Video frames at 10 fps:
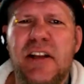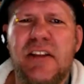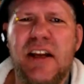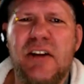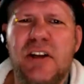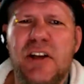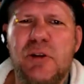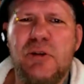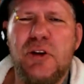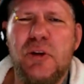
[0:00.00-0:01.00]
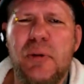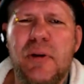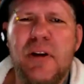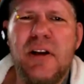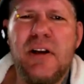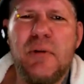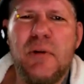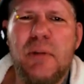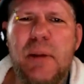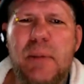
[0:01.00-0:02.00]
thing on the YouTube
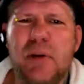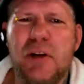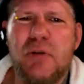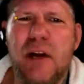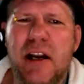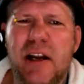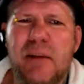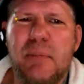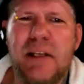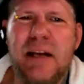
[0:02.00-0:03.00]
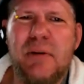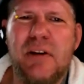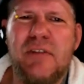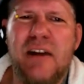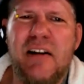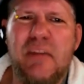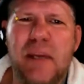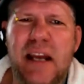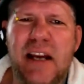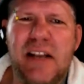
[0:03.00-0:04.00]
where people can write in, but that would involve
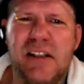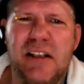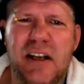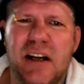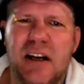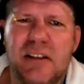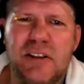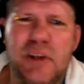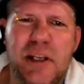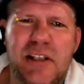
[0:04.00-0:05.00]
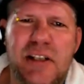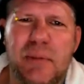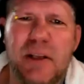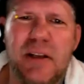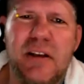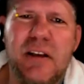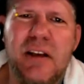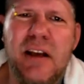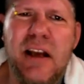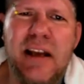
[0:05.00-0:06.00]
me actually doing something,
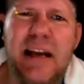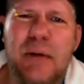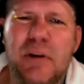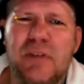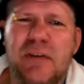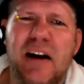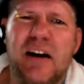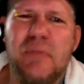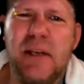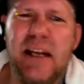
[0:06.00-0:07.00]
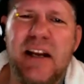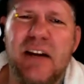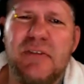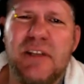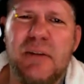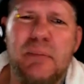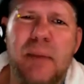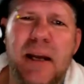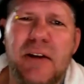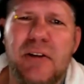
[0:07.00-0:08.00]
and that would involve me getting off the
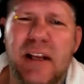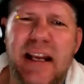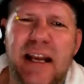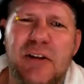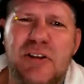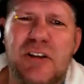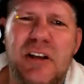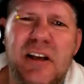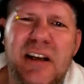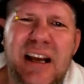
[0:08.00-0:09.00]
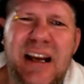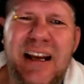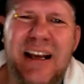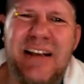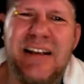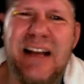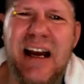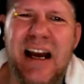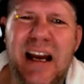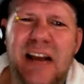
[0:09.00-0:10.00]
bed or the couch, and
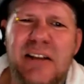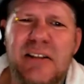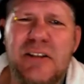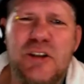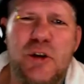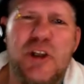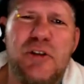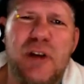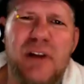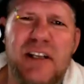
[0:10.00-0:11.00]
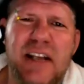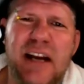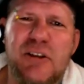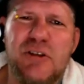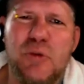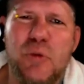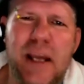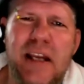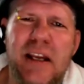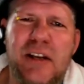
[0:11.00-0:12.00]
I enjoy driving the couch
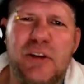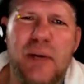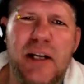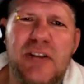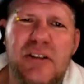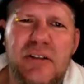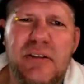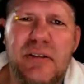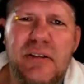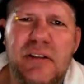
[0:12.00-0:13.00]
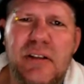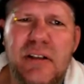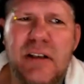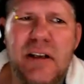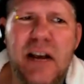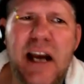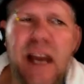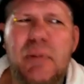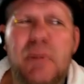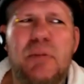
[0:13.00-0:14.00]
way too much. I
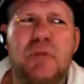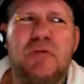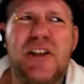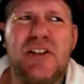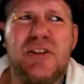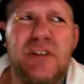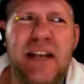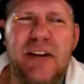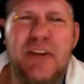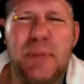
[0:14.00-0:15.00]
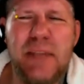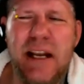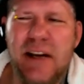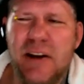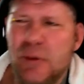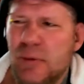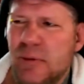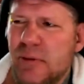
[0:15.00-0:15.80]
could be a professional couch potato.